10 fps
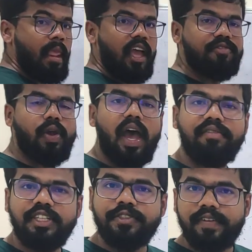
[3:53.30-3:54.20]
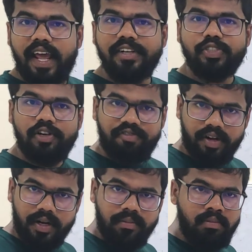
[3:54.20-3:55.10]
If you have this financial
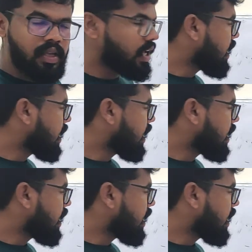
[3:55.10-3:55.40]
freedom,